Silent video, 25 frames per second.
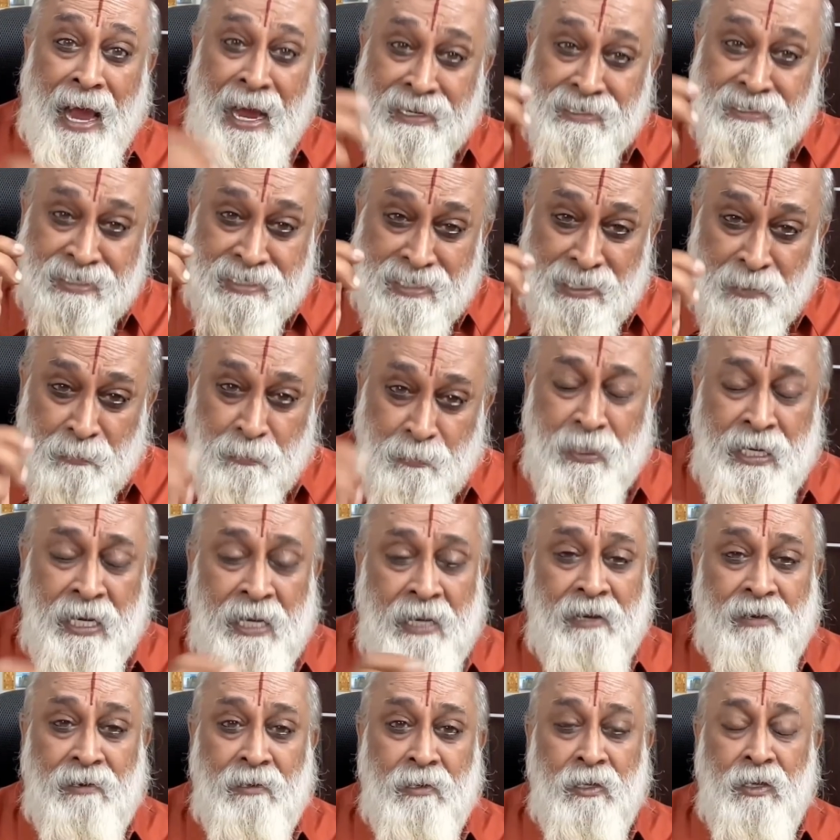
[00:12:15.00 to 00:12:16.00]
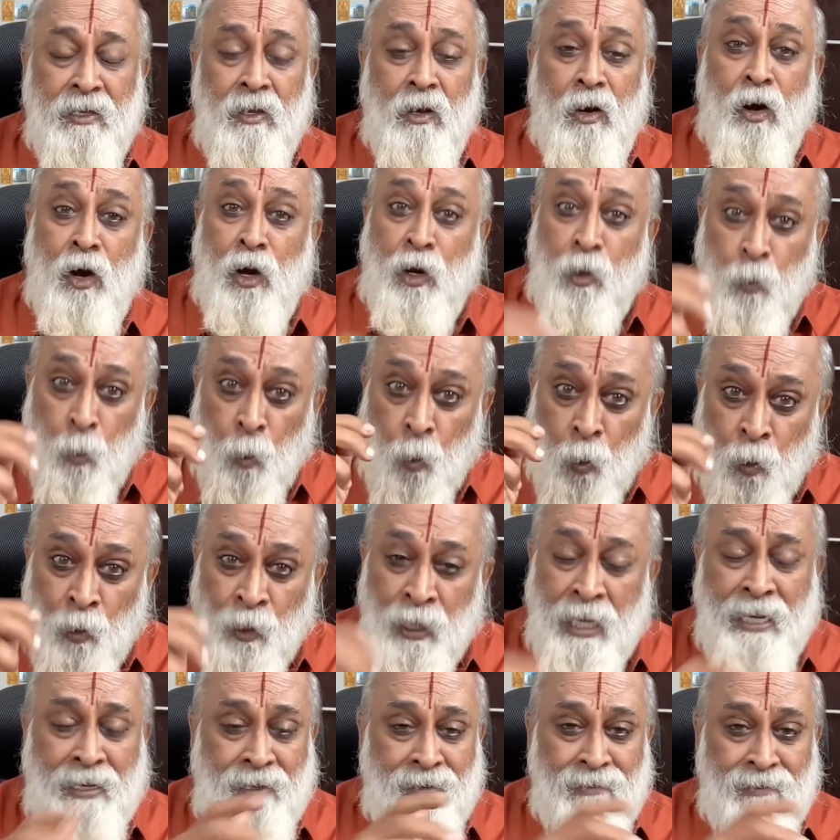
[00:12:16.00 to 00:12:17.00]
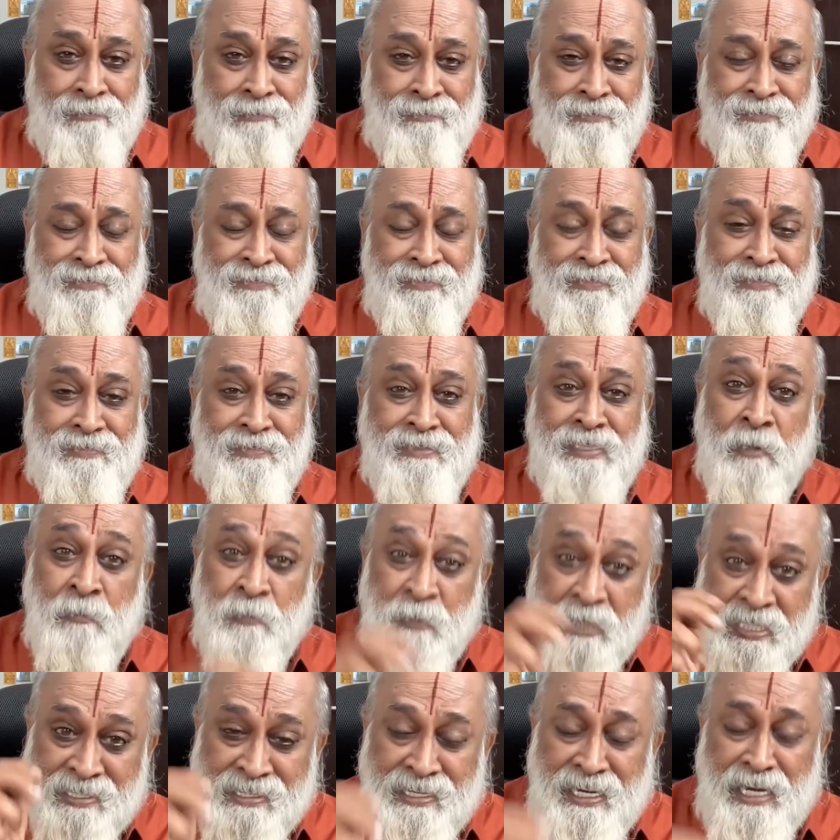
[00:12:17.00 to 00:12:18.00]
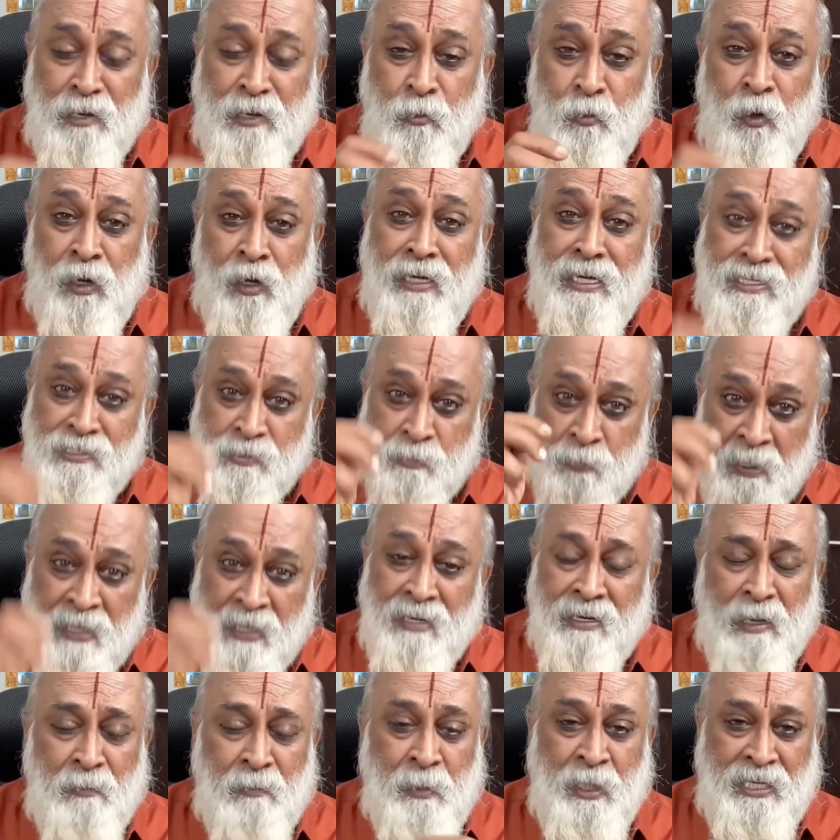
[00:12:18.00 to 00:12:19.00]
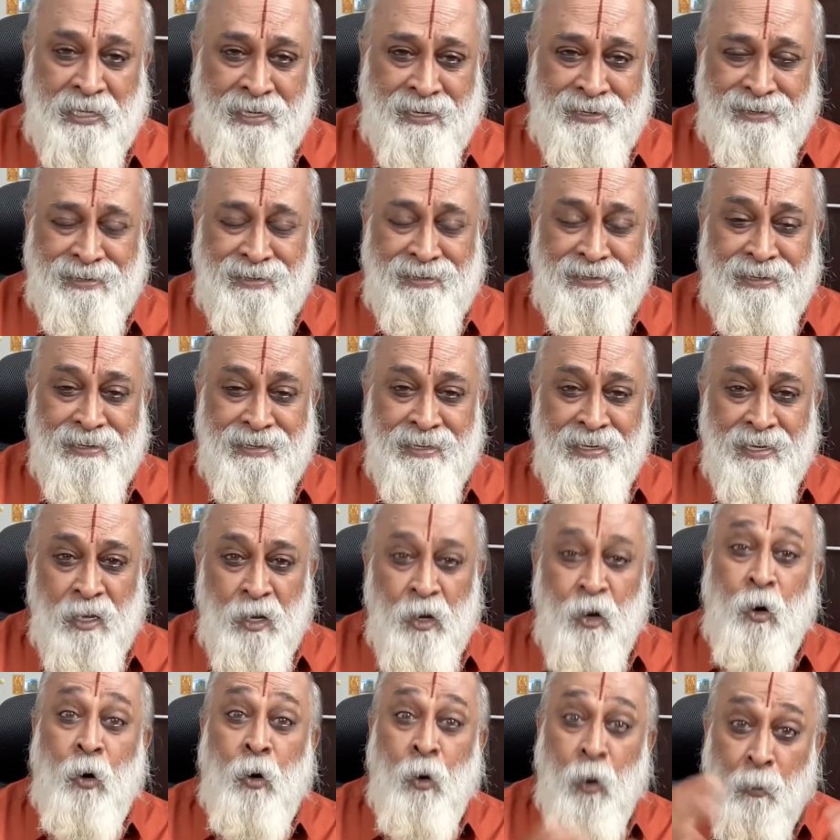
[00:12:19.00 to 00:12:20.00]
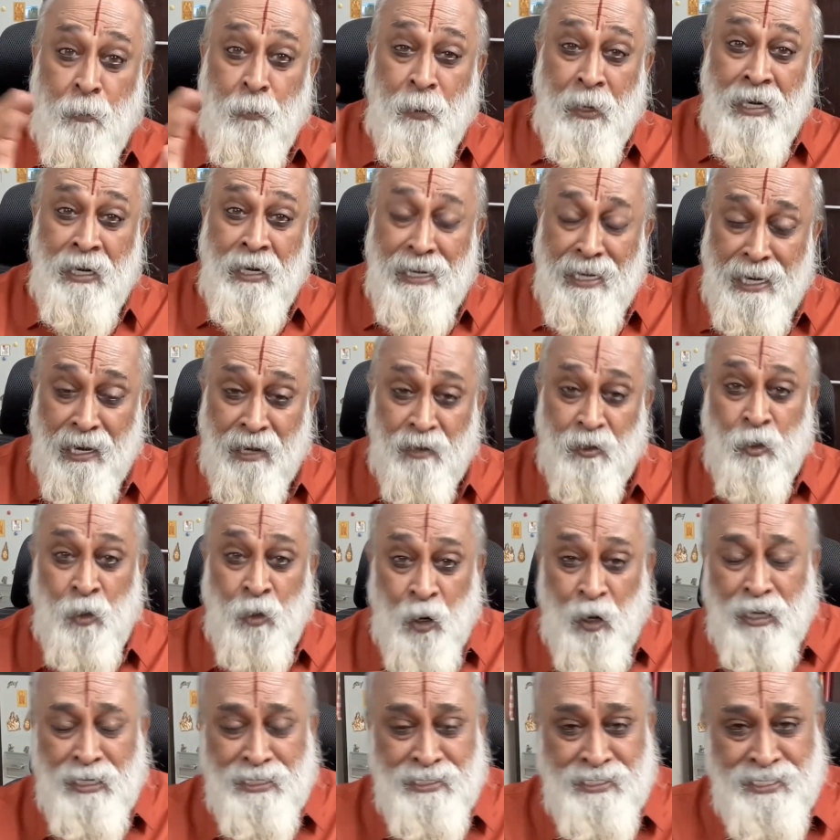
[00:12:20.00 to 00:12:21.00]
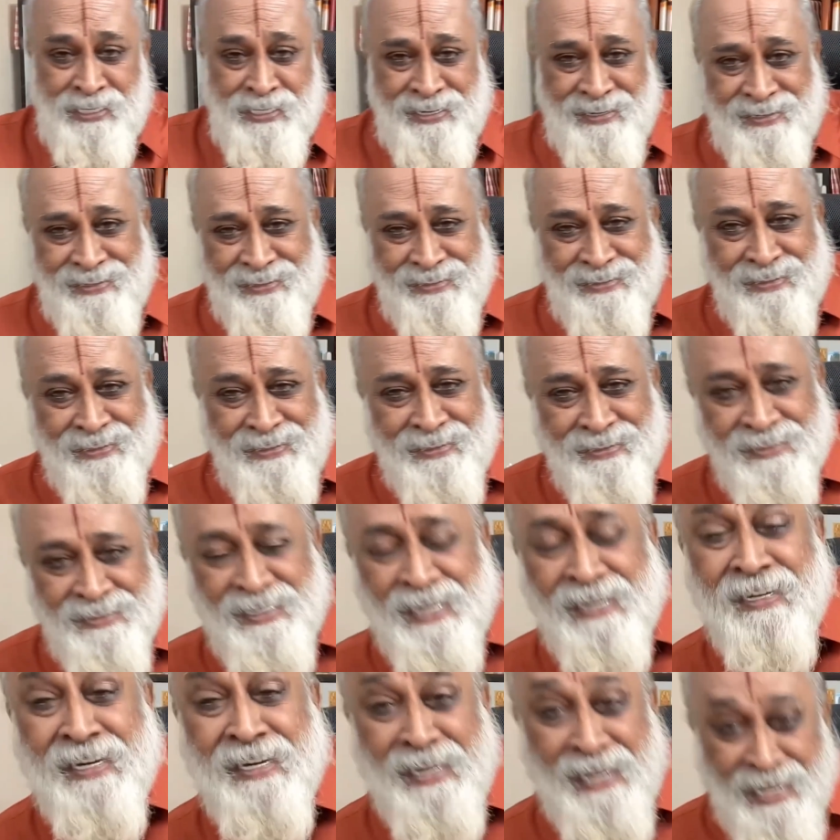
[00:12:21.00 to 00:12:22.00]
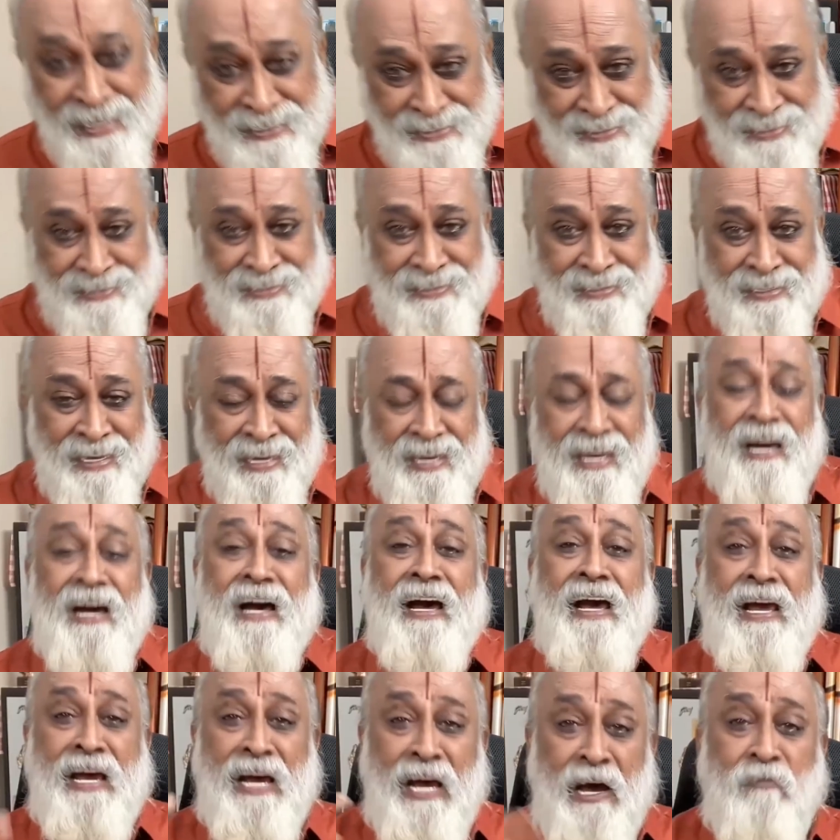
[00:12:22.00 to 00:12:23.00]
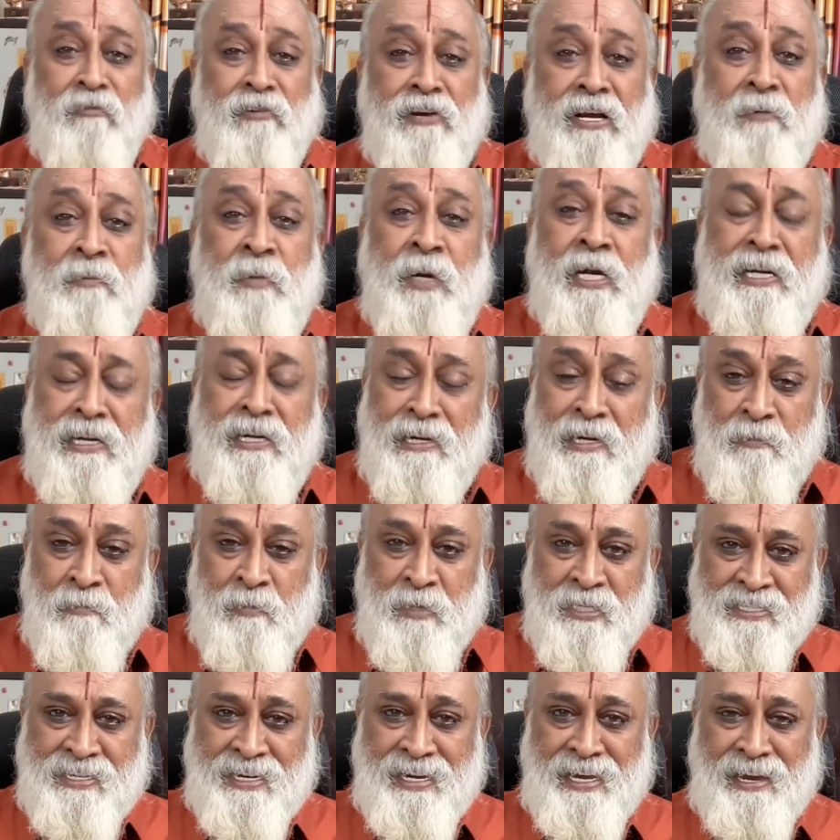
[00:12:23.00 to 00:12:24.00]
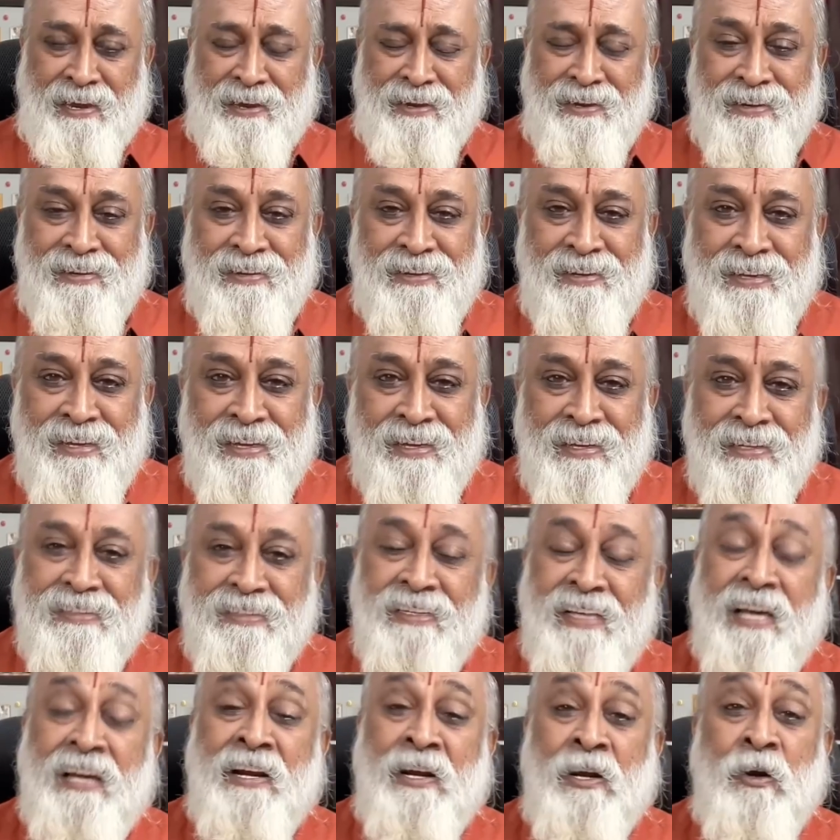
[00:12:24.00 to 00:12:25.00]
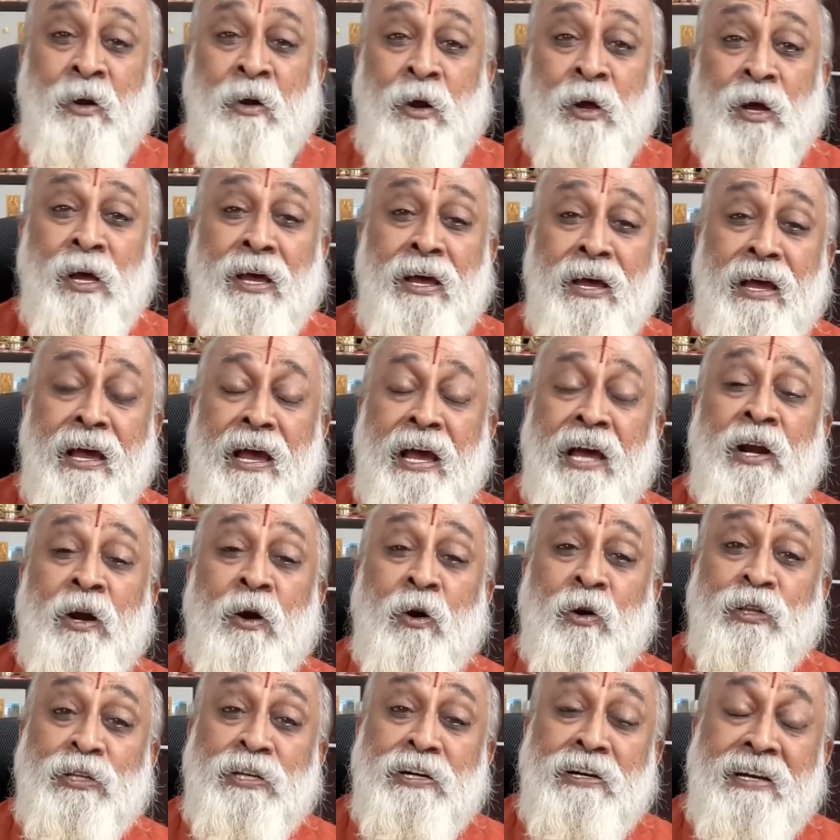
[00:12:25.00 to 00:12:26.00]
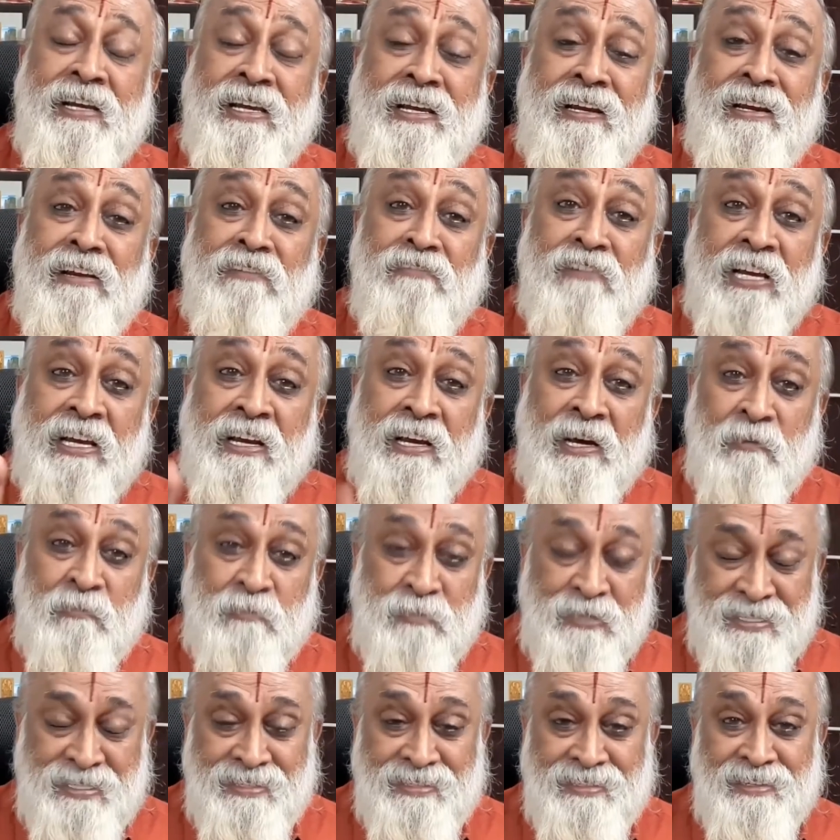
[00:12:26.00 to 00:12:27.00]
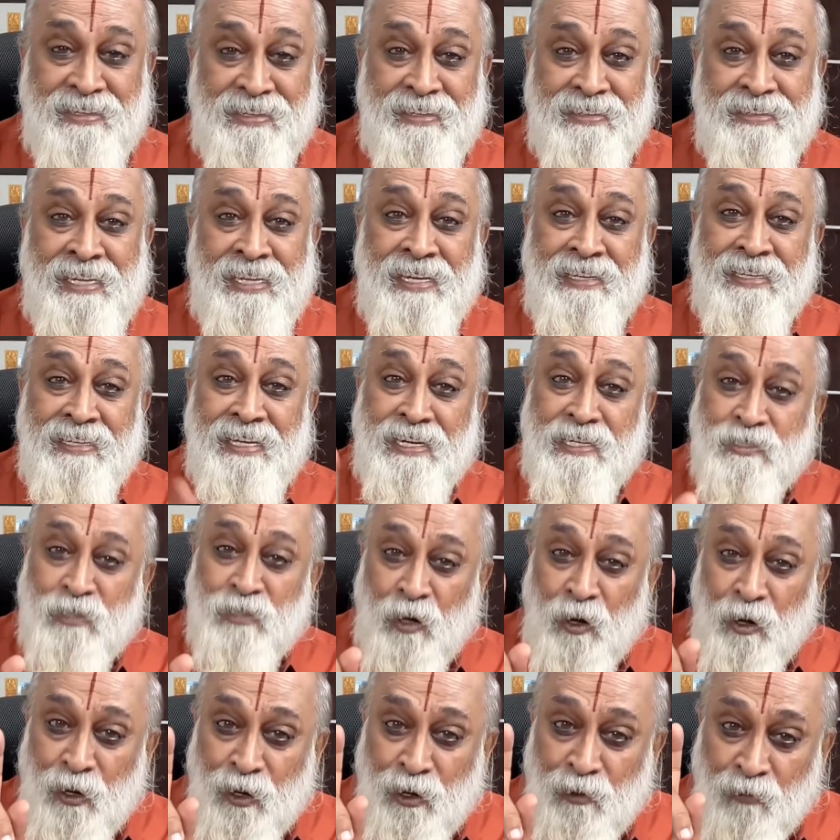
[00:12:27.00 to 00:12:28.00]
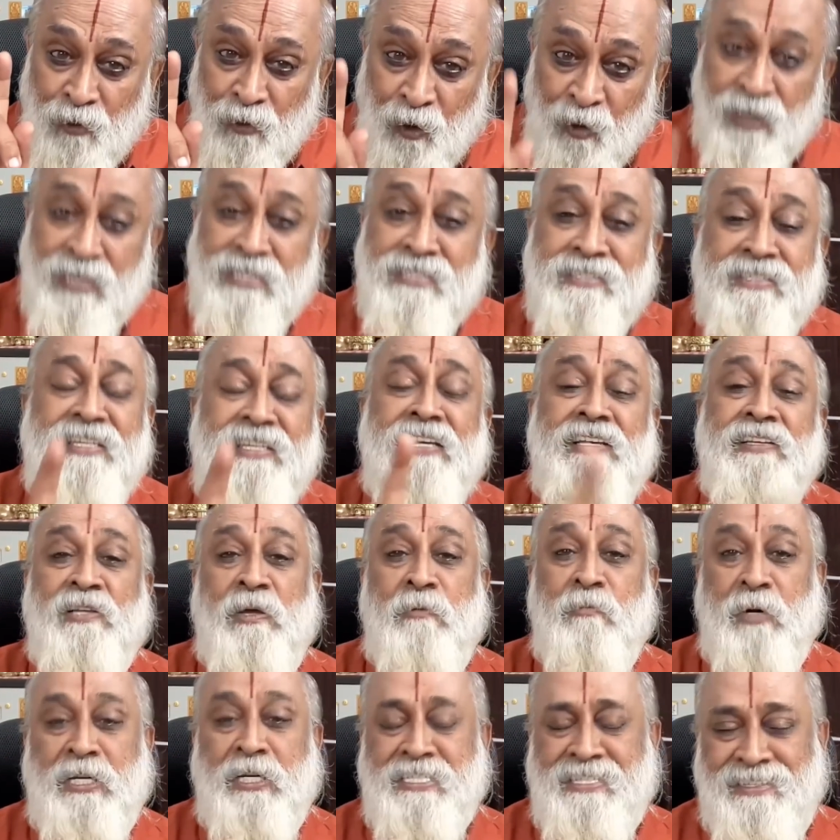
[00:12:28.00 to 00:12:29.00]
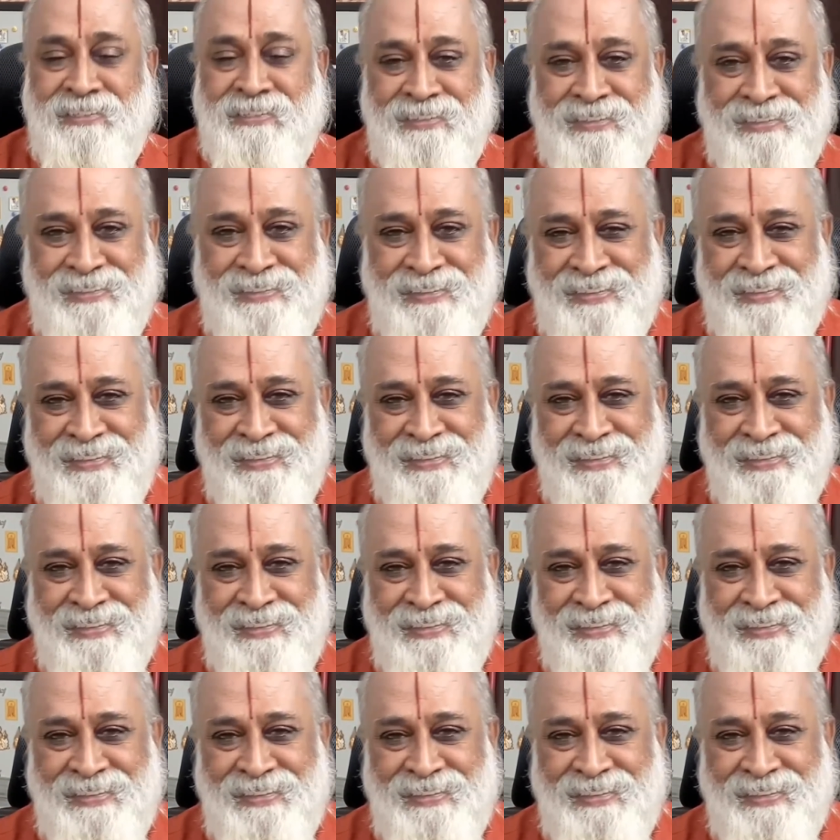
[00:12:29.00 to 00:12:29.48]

accepting or owning the mistake what has been committed, openly acknowledging that yes, I have committed a mistake, then an authentic living comes. Then there is a lot of honesty in the person.